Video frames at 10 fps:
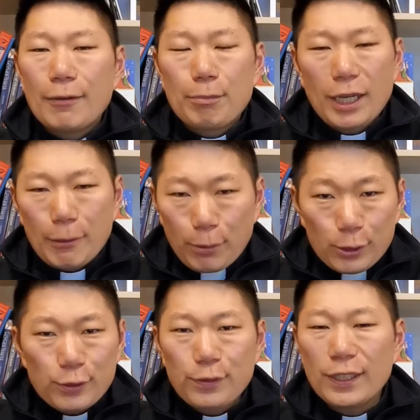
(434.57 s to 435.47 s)
but I
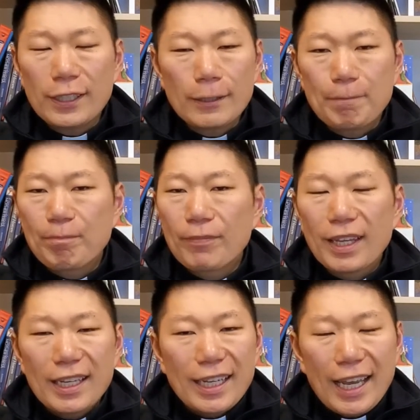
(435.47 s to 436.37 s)
persevered
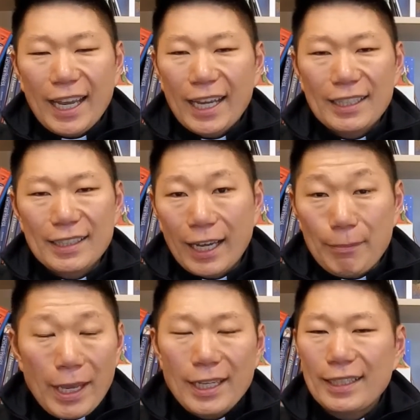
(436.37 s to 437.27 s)
and I
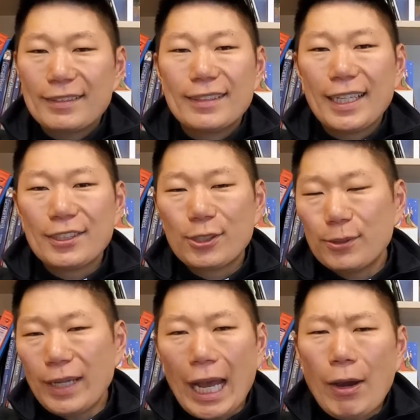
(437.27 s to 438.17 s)
made it. And
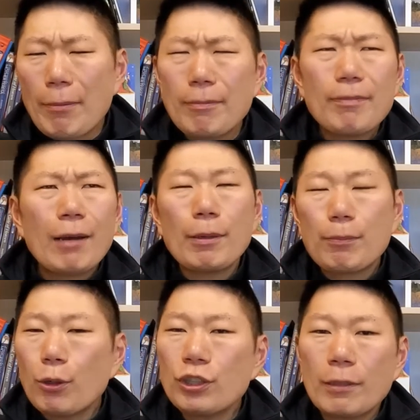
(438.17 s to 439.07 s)
so now I'm
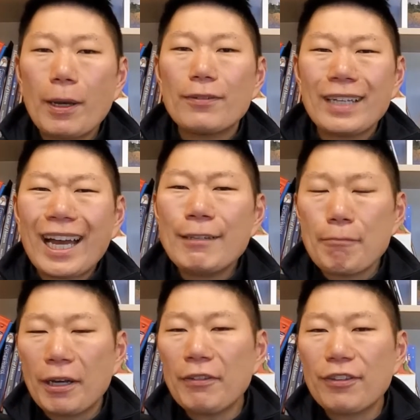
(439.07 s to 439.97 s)
approaching about 9
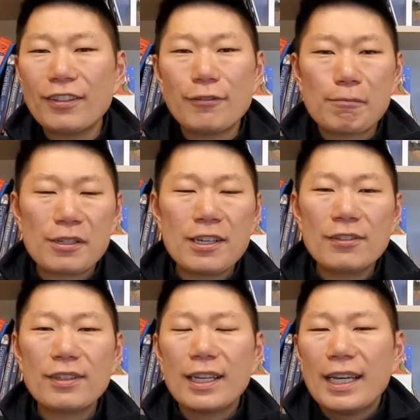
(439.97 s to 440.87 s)
months as a
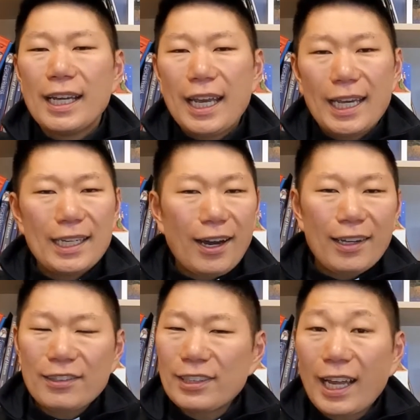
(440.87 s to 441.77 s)
priest, and
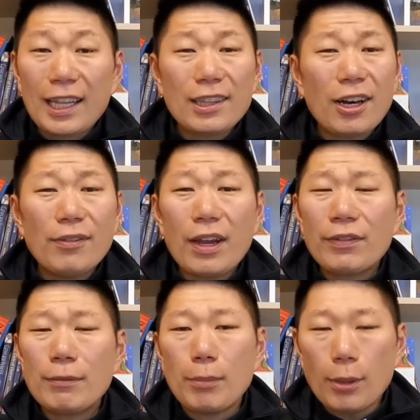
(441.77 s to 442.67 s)
honestly, I love
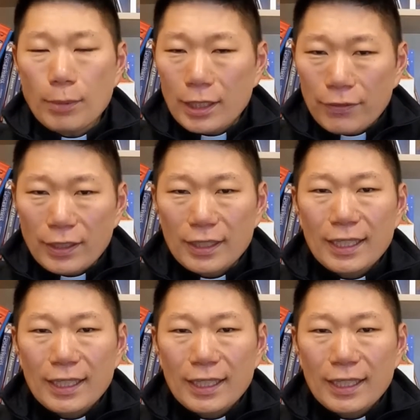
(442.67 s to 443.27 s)
every moment of it.